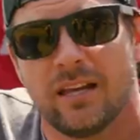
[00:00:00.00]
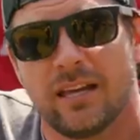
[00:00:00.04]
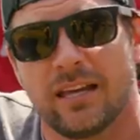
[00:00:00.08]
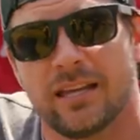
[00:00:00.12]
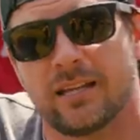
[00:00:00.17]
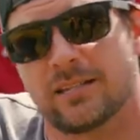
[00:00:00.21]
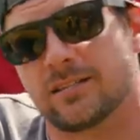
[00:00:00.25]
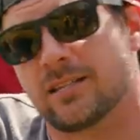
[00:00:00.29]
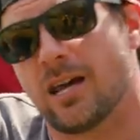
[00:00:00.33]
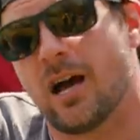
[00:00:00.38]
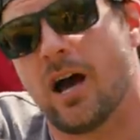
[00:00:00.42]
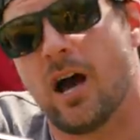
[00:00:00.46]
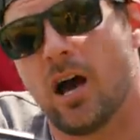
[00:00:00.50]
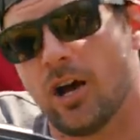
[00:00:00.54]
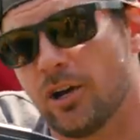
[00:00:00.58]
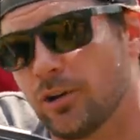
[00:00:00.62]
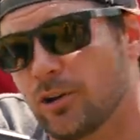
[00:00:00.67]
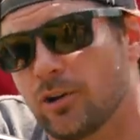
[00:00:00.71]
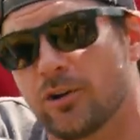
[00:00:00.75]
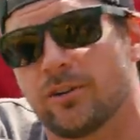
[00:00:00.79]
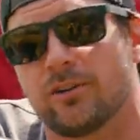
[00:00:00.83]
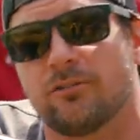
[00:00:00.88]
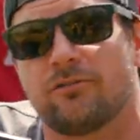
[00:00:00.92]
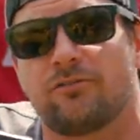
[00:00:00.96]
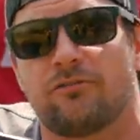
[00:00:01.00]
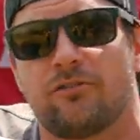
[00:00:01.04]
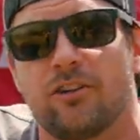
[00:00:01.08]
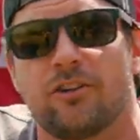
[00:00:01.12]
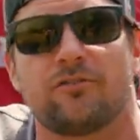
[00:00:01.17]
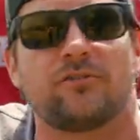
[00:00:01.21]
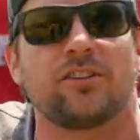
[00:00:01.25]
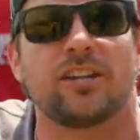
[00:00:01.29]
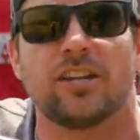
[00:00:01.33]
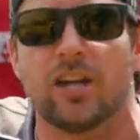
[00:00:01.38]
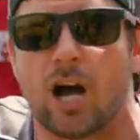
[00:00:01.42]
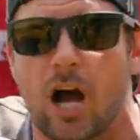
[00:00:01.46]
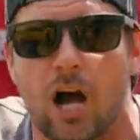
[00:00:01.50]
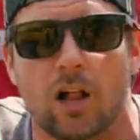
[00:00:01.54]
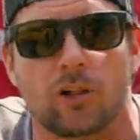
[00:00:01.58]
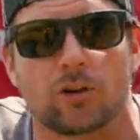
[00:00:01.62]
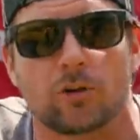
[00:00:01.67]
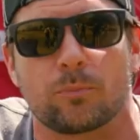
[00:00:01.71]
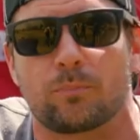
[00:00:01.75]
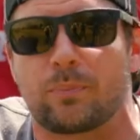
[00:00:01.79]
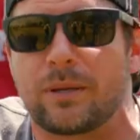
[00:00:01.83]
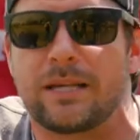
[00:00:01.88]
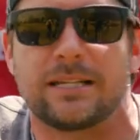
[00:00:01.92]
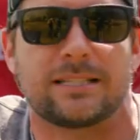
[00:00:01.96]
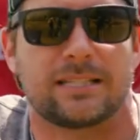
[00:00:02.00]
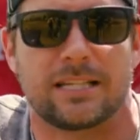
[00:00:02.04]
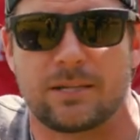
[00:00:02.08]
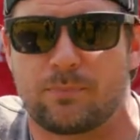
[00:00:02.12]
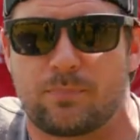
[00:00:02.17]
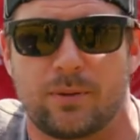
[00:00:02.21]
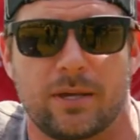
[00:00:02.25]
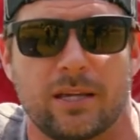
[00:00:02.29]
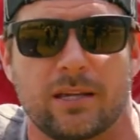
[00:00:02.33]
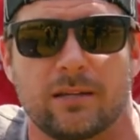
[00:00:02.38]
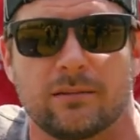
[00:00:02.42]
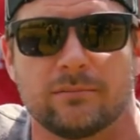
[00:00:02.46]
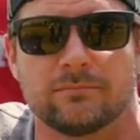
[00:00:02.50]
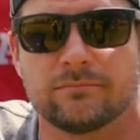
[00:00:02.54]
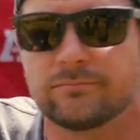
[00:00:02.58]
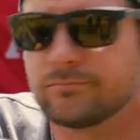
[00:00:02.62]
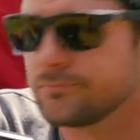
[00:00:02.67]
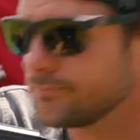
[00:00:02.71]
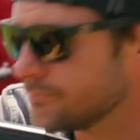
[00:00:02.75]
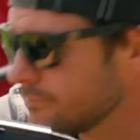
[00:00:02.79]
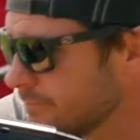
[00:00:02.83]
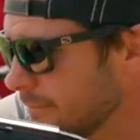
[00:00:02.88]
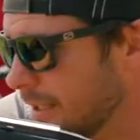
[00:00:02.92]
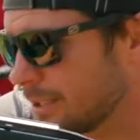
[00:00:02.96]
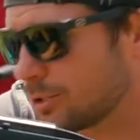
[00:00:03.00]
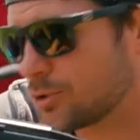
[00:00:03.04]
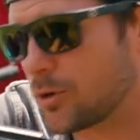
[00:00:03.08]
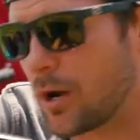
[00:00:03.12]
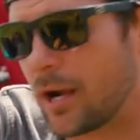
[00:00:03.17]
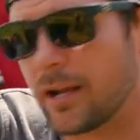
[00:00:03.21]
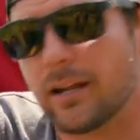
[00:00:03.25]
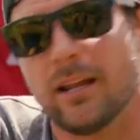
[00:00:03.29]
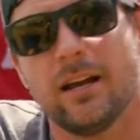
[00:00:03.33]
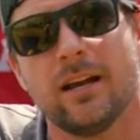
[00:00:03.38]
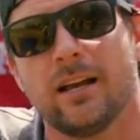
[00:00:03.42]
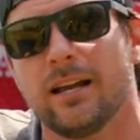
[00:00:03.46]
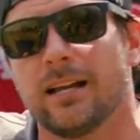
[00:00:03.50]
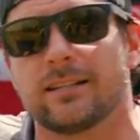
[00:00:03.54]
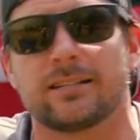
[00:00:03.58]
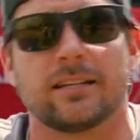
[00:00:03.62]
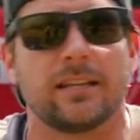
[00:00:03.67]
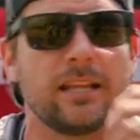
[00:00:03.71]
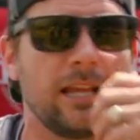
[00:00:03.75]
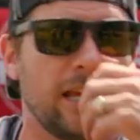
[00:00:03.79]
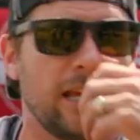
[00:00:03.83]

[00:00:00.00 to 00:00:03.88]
It is $150 PCP. That's right, it's an